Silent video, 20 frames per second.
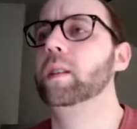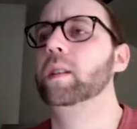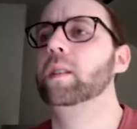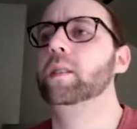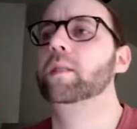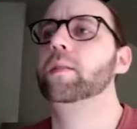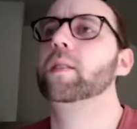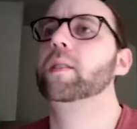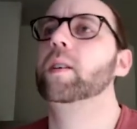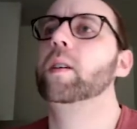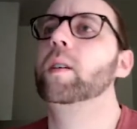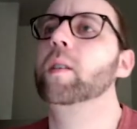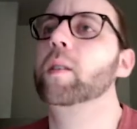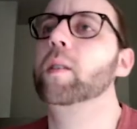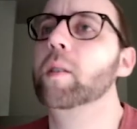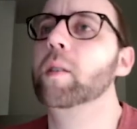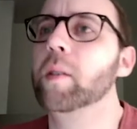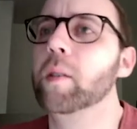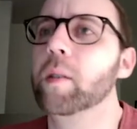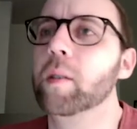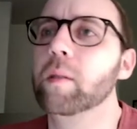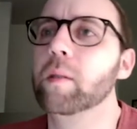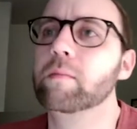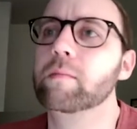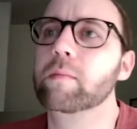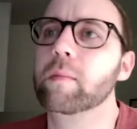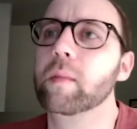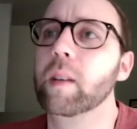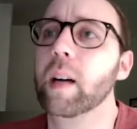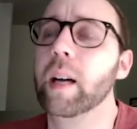So
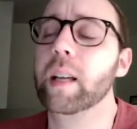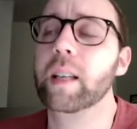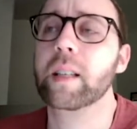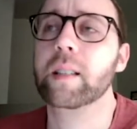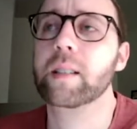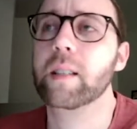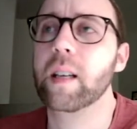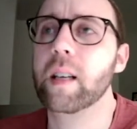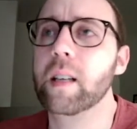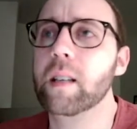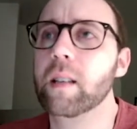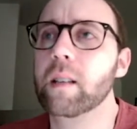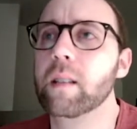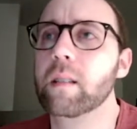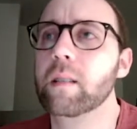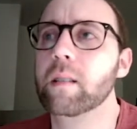I can take,